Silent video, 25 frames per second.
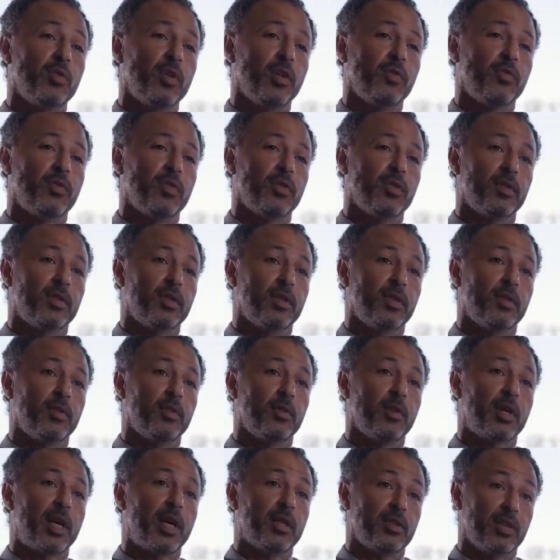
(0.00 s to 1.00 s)
different
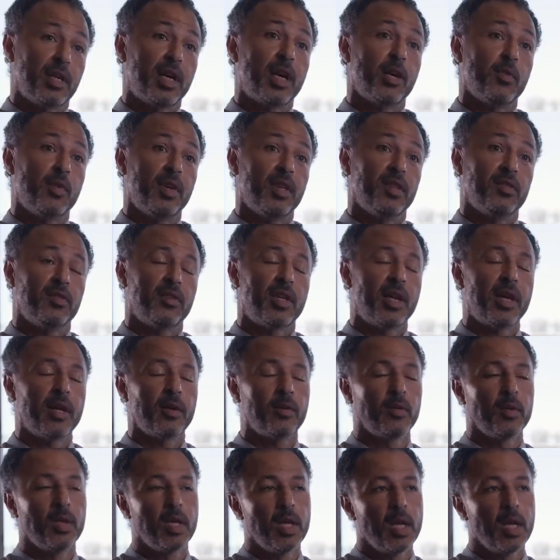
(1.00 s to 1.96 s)
to actually how it is now.